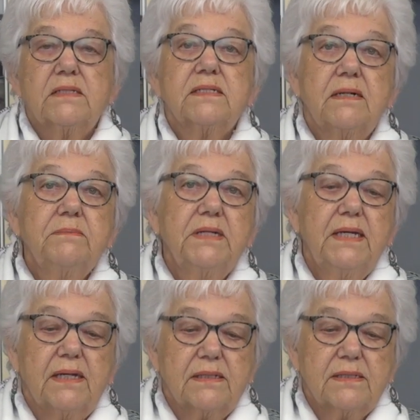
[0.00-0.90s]
Some
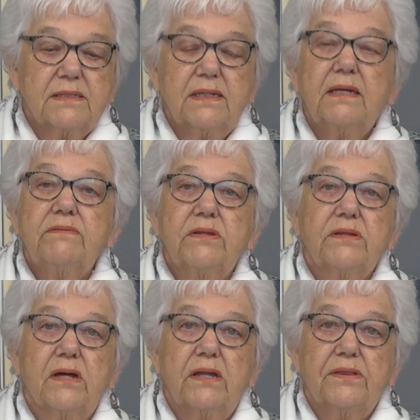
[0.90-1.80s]
kids even
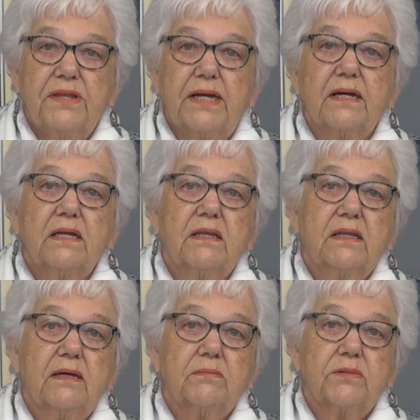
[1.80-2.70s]
think
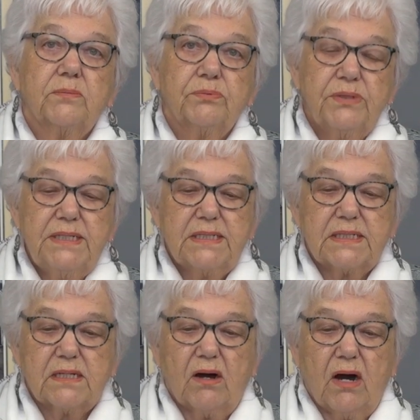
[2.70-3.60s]
that the priest
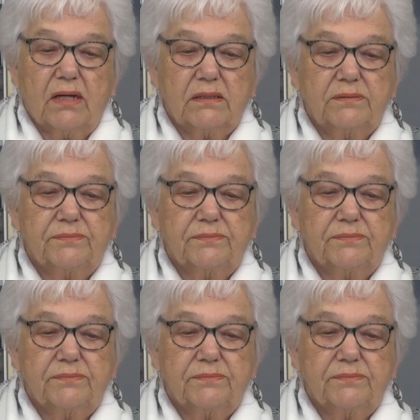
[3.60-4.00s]
is God.